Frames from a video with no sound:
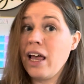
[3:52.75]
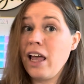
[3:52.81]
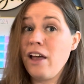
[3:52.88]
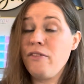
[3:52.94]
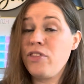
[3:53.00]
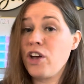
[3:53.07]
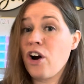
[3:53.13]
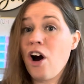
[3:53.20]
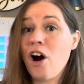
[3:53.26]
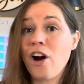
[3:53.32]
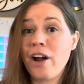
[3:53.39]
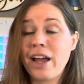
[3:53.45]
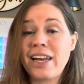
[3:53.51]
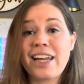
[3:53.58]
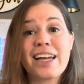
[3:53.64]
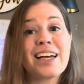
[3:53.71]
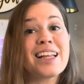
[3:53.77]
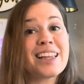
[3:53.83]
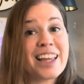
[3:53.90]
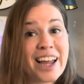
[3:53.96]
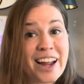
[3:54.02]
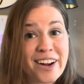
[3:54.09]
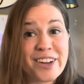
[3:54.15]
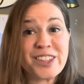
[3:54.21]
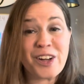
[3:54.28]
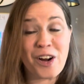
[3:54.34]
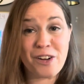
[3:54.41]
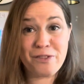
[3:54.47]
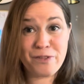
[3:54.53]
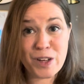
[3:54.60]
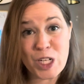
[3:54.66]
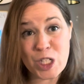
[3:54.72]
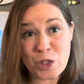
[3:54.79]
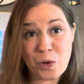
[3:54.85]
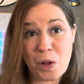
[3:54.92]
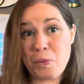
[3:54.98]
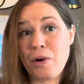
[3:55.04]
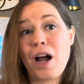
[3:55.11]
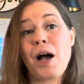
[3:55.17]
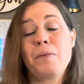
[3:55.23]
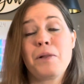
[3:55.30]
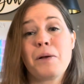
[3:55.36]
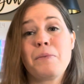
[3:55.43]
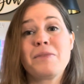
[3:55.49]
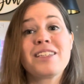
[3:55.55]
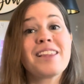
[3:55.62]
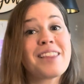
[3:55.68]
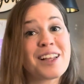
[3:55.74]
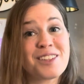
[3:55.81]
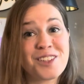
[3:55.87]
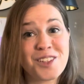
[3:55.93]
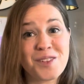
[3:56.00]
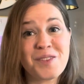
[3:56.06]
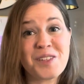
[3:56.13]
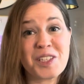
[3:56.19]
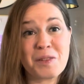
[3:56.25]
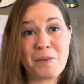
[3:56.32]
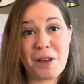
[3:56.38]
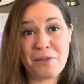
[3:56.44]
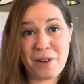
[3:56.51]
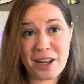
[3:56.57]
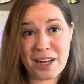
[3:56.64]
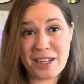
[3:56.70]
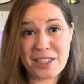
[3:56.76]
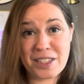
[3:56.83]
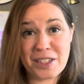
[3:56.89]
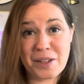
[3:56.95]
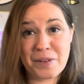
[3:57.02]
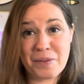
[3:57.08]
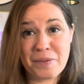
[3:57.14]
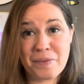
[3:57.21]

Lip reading: if there are any glares or visual problems that students may run into.